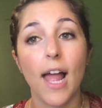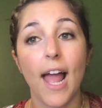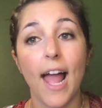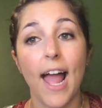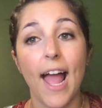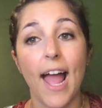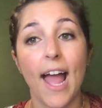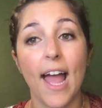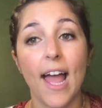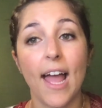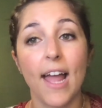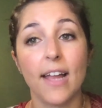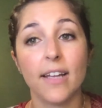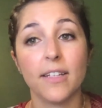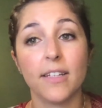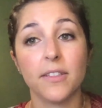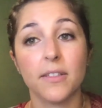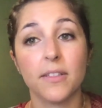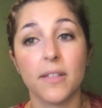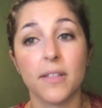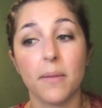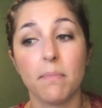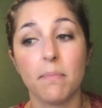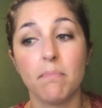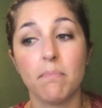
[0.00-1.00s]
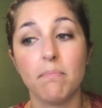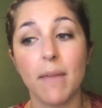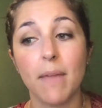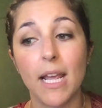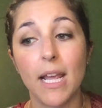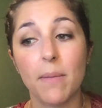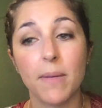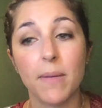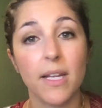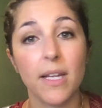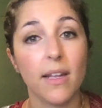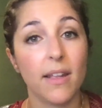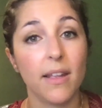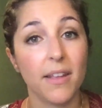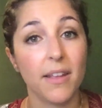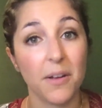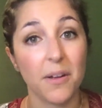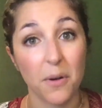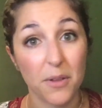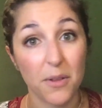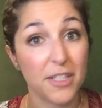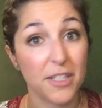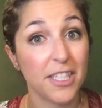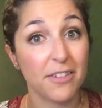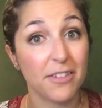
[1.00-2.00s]
and maybe,
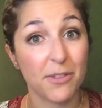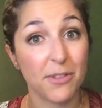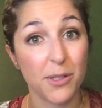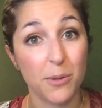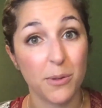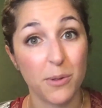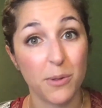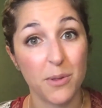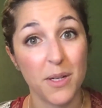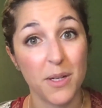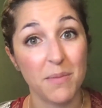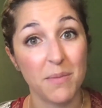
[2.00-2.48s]
the difference between